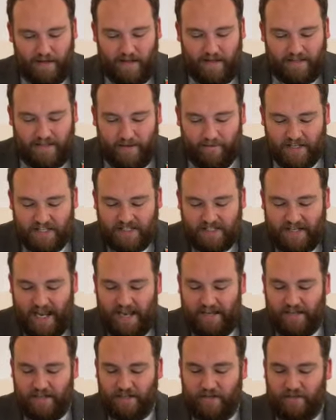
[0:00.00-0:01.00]
David's
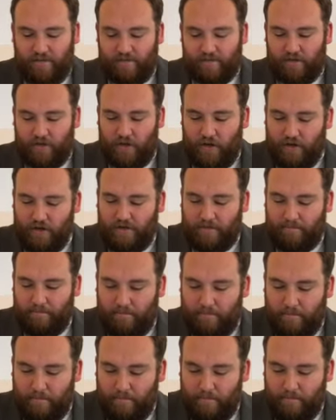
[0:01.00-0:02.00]
sin could
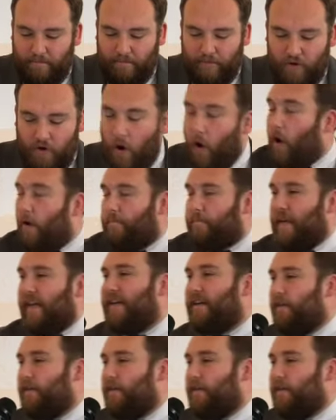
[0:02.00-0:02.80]
not be